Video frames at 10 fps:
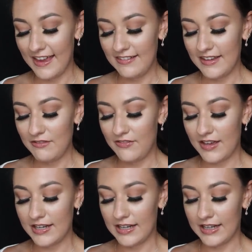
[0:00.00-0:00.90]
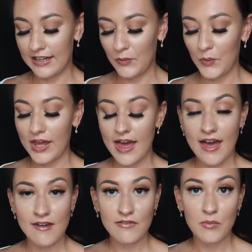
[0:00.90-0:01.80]
And then finally we
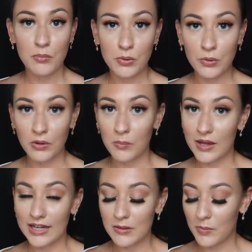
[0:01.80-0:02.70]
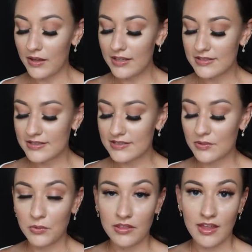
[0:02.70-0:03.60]
have pork belly bites
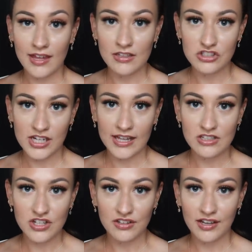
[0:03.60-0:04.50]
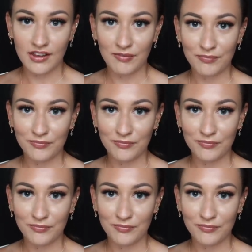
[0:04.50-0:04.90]
with a chilli chutney.